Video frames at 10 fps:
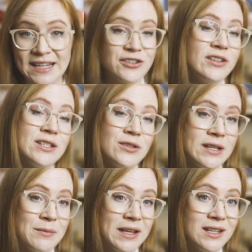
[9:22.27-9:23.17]
It actually
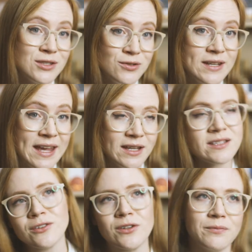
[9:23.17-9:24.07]
took them like 2
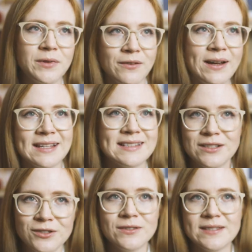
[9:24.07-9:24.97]
days, or, you know, I guess
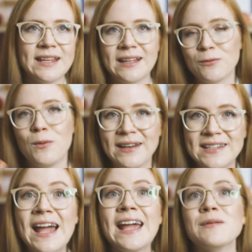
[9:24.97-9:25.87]
that you could say like
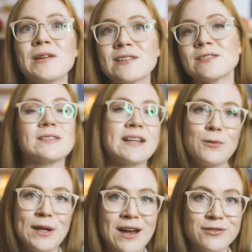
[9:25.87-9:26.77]
1 day, because it was
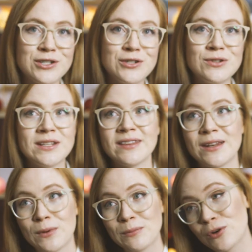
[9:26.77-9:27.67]
like one afternoon and
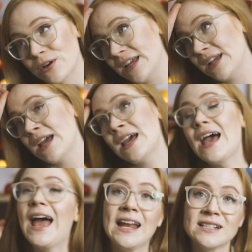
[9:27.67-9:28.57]
then one morning.
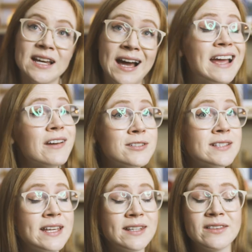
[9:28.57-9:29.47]
And I have to
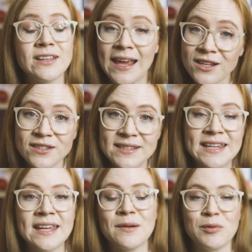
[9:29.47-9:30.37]
say that the
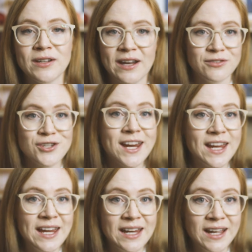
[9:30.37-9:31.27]
agency, upon kind of
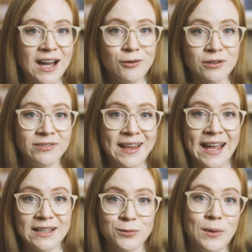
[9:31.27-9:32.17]
checking our
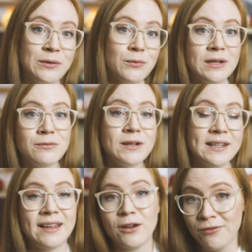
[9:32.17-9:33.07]
flat when we
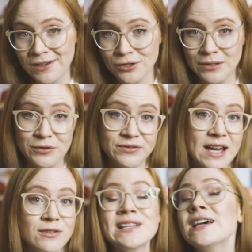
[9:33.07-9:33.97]
really like officially moved
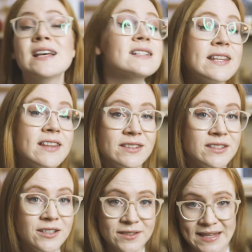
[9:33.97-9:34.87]
out, said
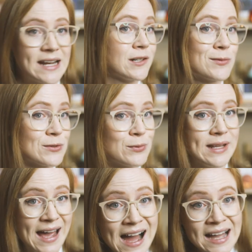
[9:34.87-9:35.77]
that the standard was
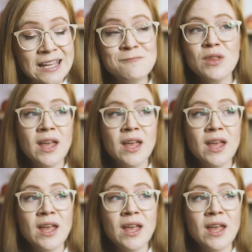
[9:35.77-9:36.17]
really high.